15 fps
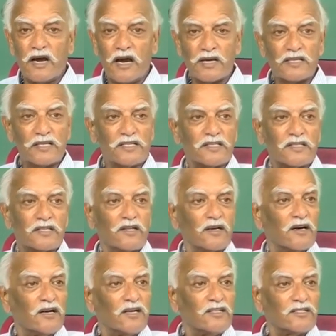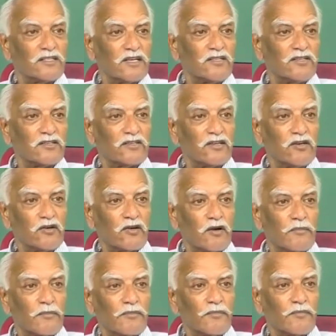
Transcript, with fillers: at least in the early stages in Europe.